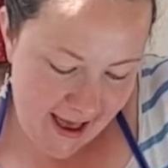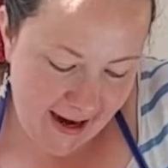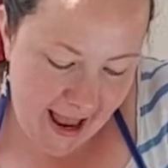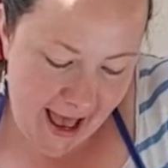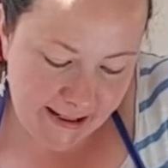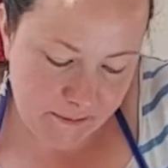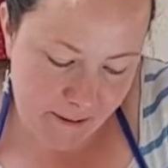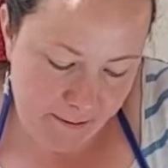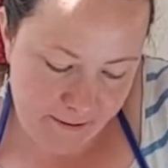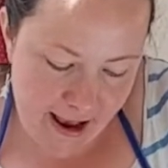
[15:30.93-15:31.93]
And as
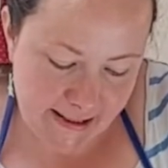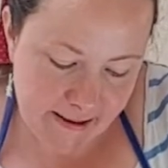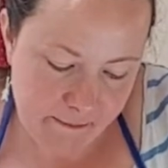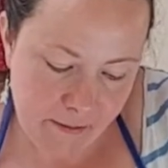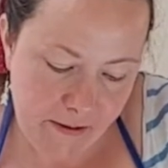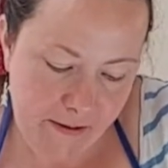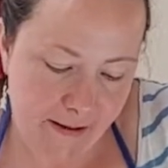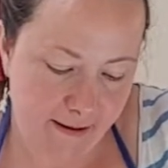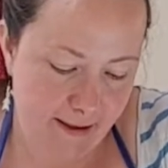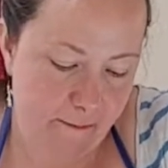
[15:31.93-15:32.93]
we press and
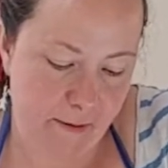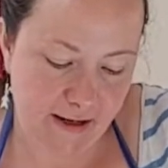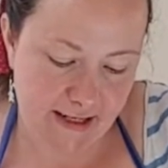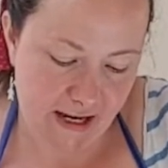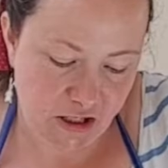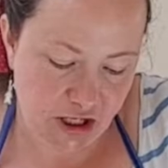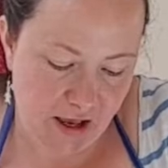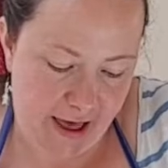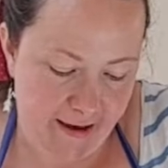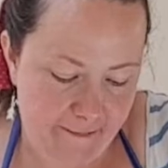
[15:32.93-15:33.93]
pull, the butter and
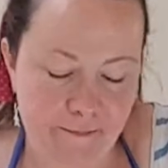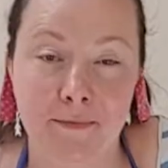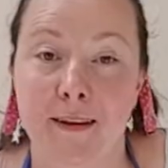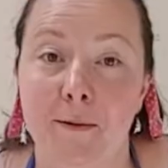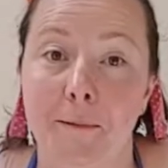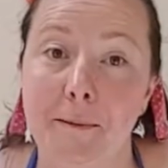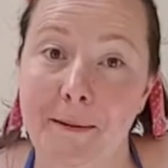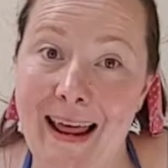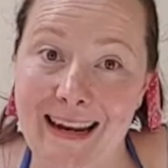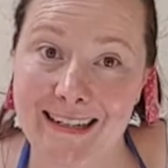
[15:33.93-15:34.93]
sugar will
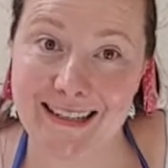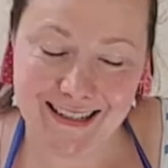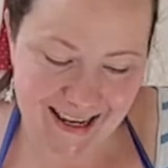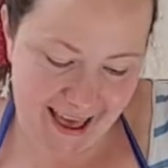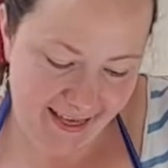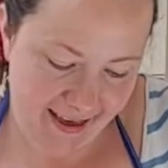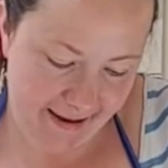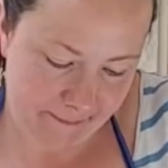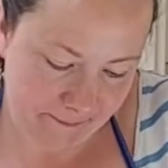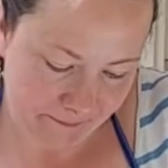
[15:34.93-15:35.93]
blend
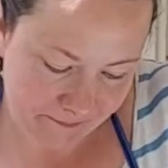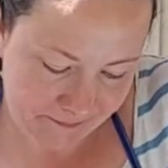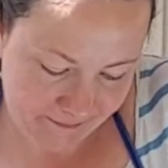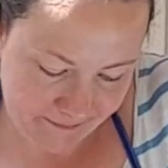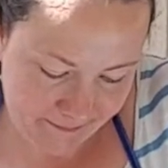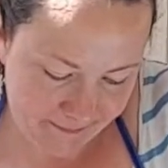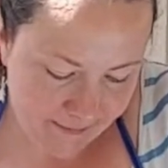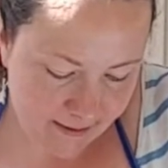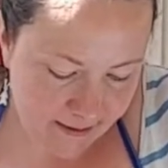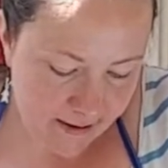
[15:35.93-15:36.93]
together.
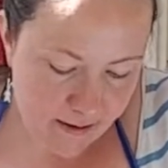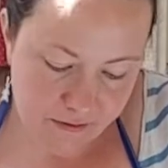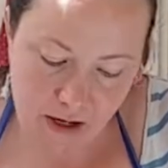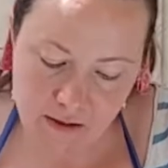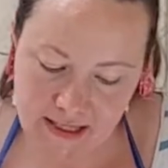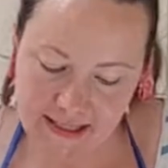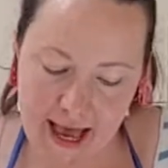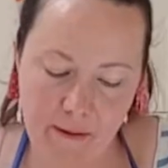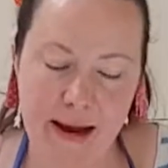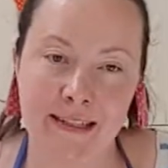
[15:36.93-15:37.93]
Notice
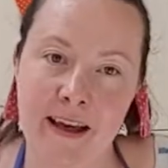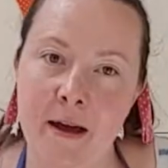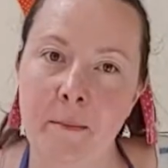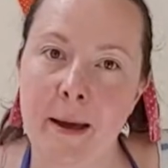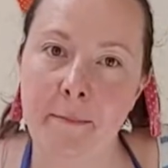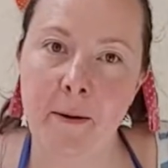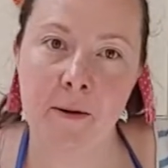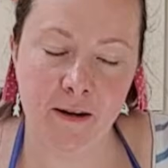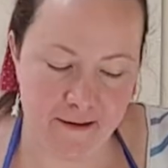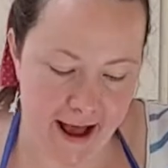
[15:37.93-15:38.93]
how I turn my
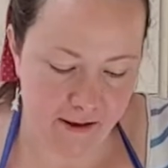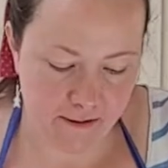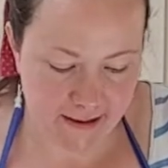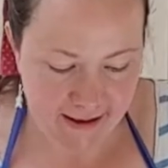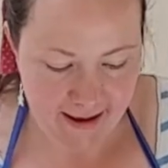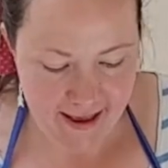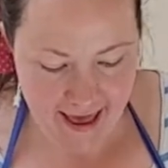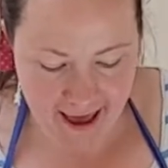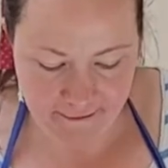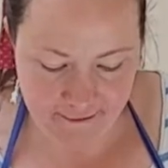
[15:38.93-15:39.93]
bowl around
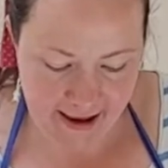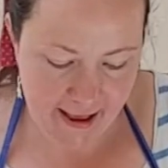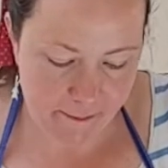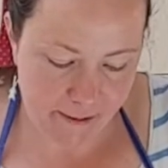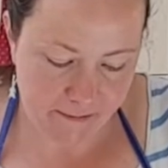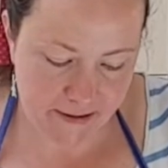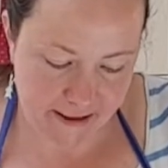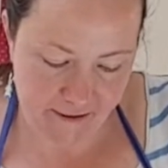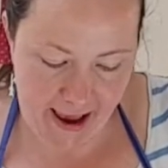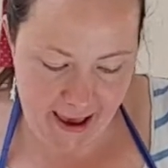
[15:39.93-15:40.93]
every couple of
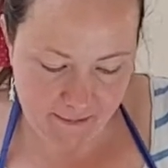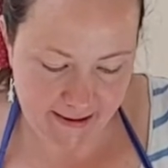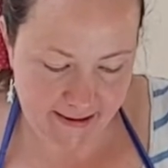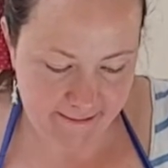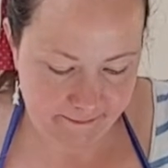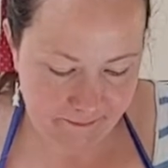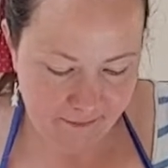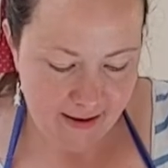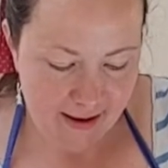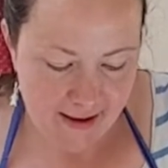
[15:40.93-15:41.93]
scrapes.
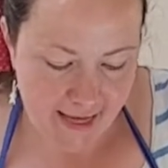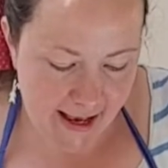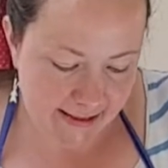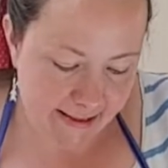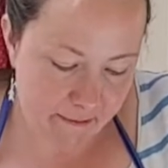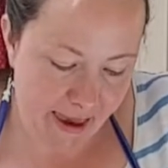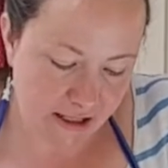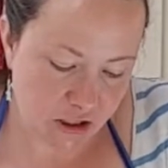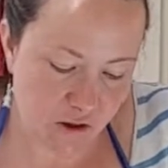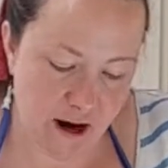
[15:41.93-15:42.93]
That's to
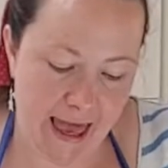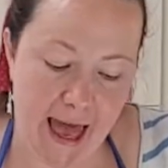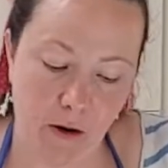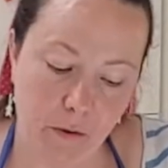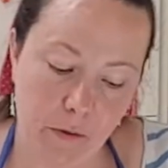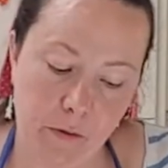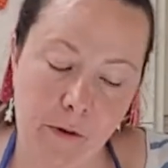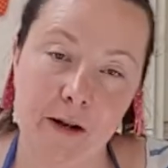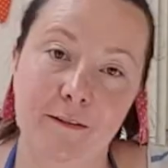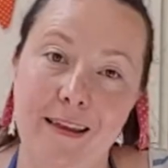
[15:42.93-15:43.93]
make sure I get
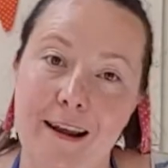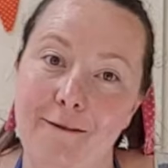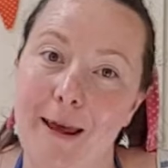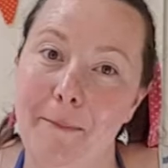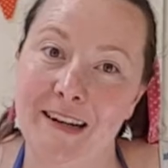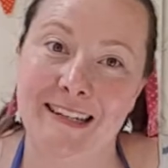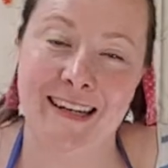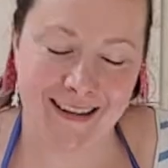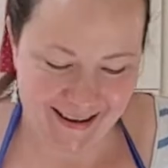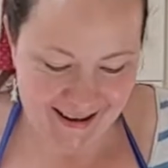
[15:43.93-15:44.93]
all of the lovely
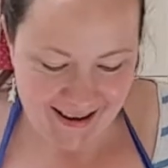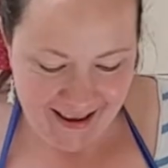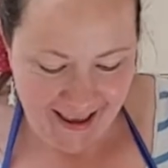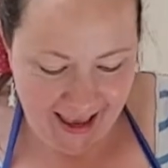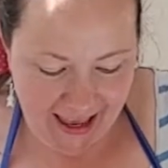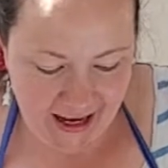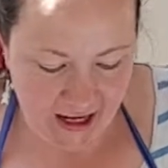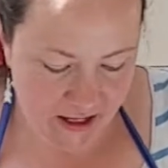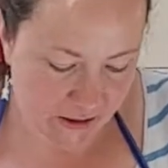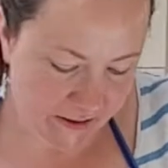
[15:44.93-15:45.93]
butter
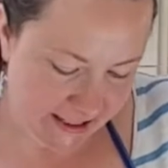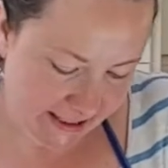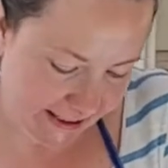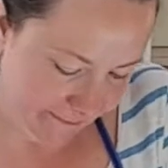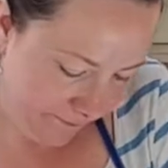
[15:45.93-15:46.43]
included.